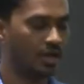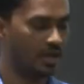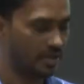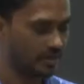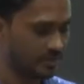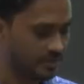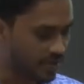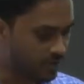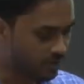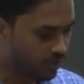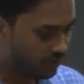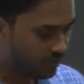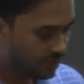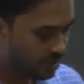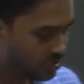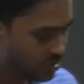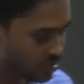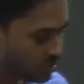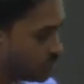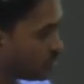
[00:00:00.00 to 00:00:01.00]
In that, what we
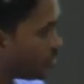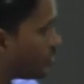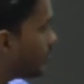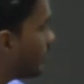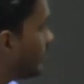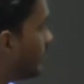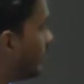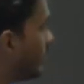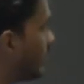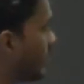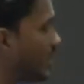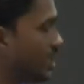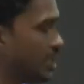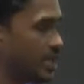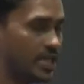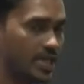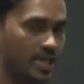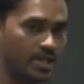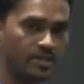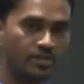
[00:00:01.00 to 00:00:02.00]
do
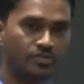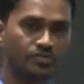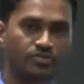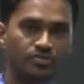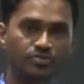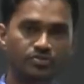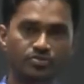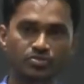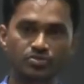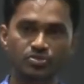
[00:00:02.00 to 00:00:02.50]
is to